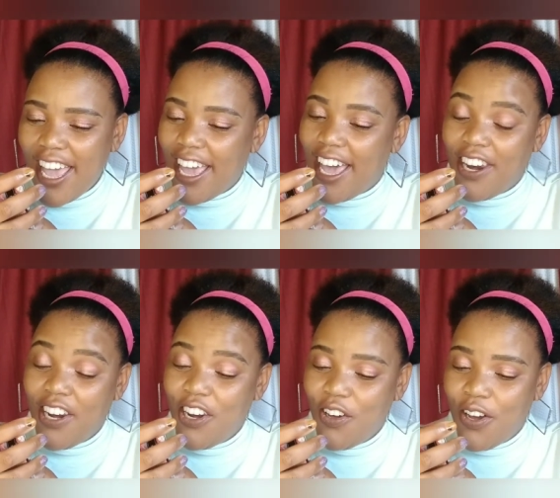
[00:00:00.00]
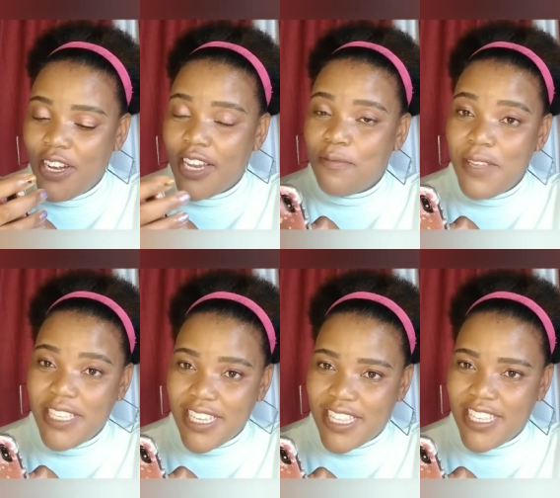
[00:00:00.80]
I, I don't know let me
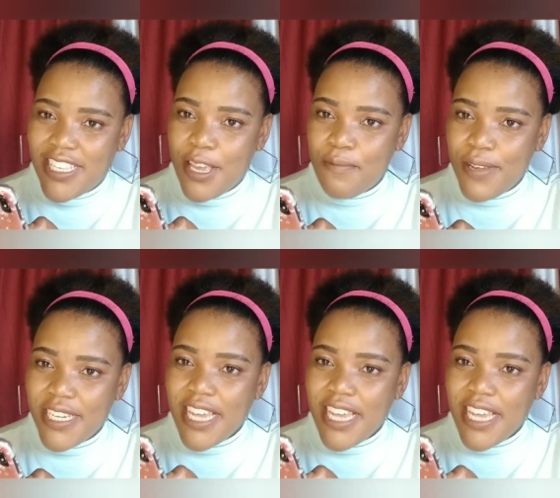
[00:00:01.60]
just skip it